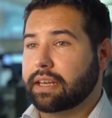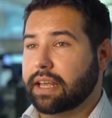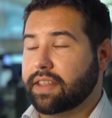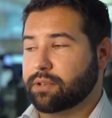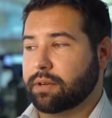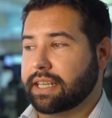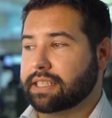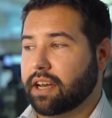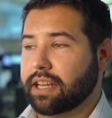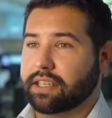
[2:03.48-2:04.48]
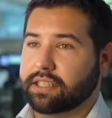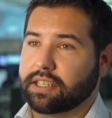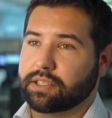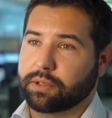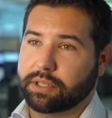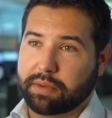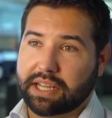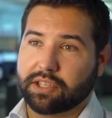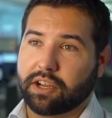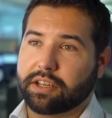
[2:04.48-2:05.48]
and that's really exciting. There's always a
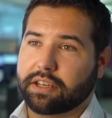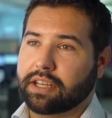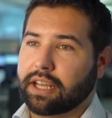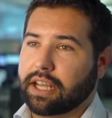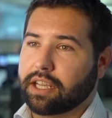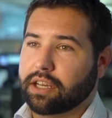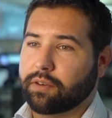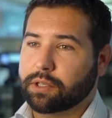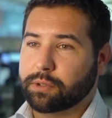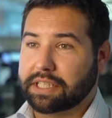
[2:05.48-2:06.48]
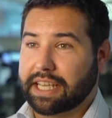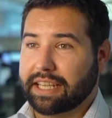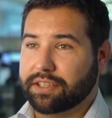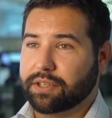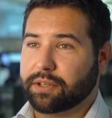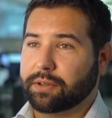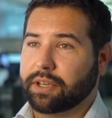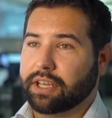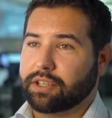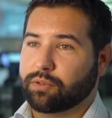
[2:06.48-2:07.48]
buzz on, and, you know, everyone's always keen to
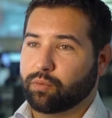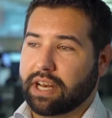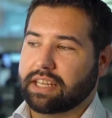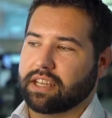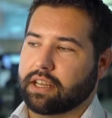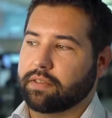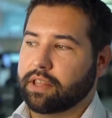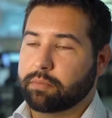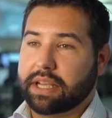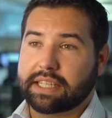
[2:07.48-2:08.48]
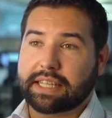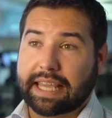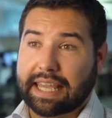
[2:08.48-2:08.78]
really deliver the best that they